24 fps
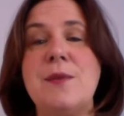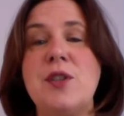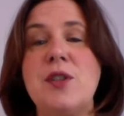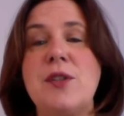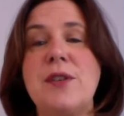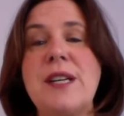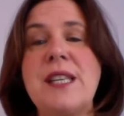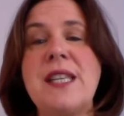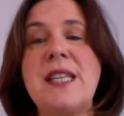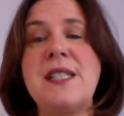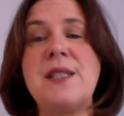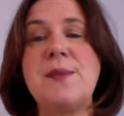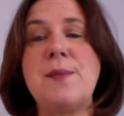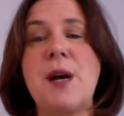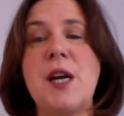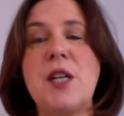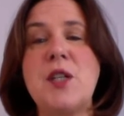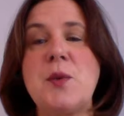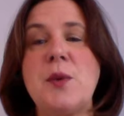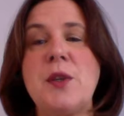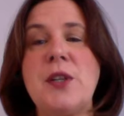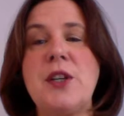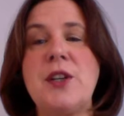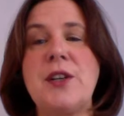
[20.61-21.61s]
During this
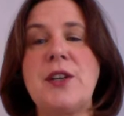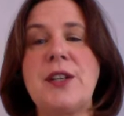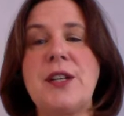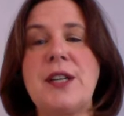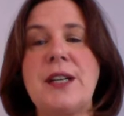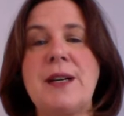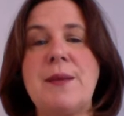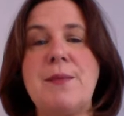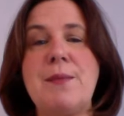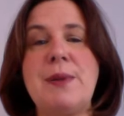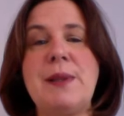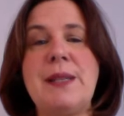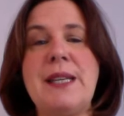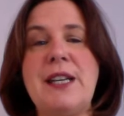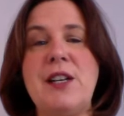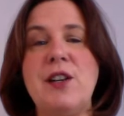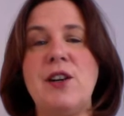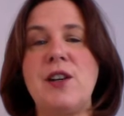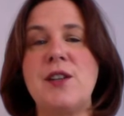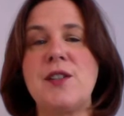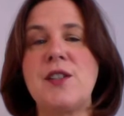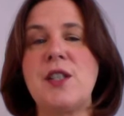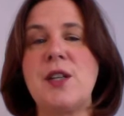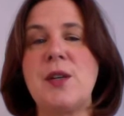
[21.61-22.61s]
module, you're going to complete
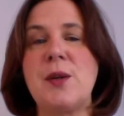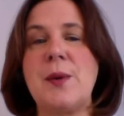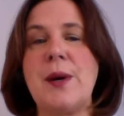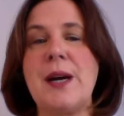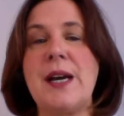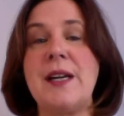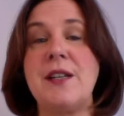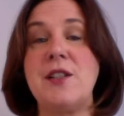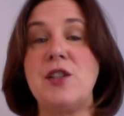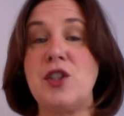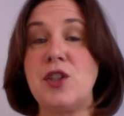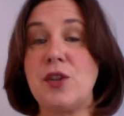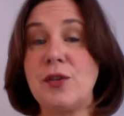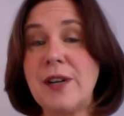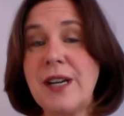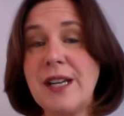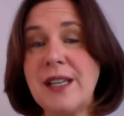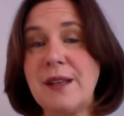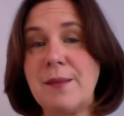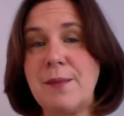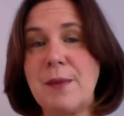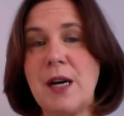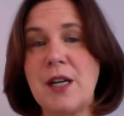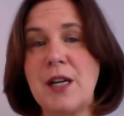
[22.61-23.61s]
also
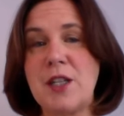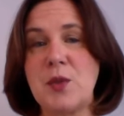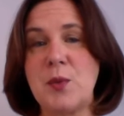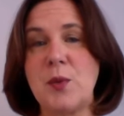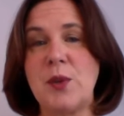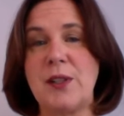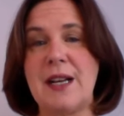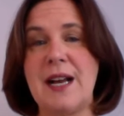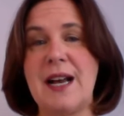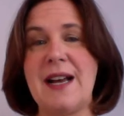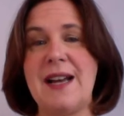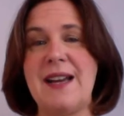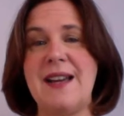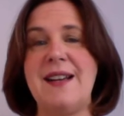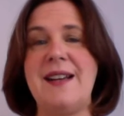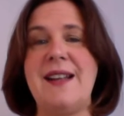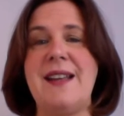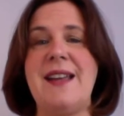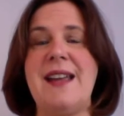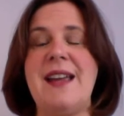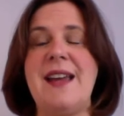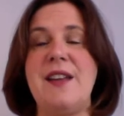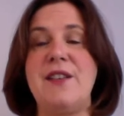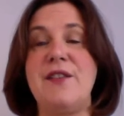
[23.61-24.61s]
during the module guide,
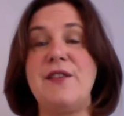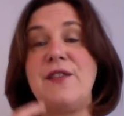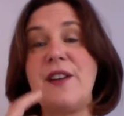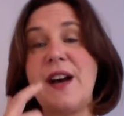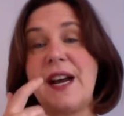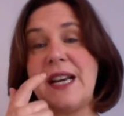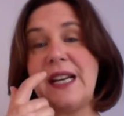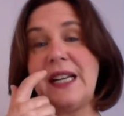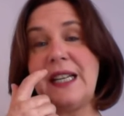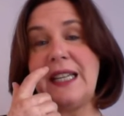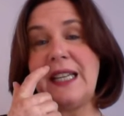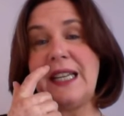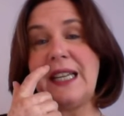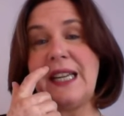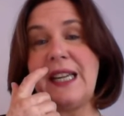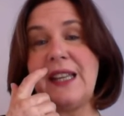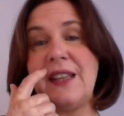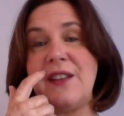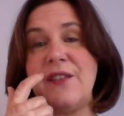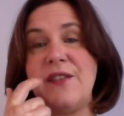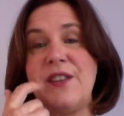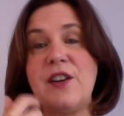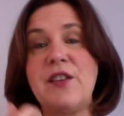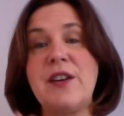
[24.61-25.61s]
and finally,
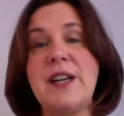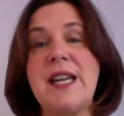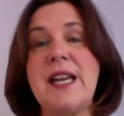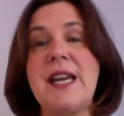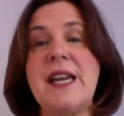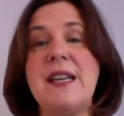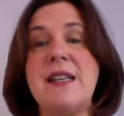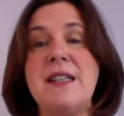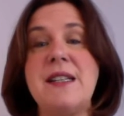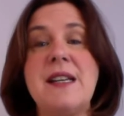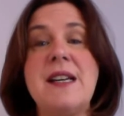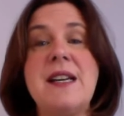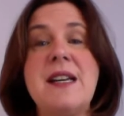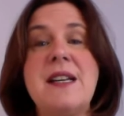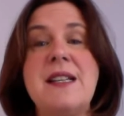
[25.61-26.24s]
in the very end,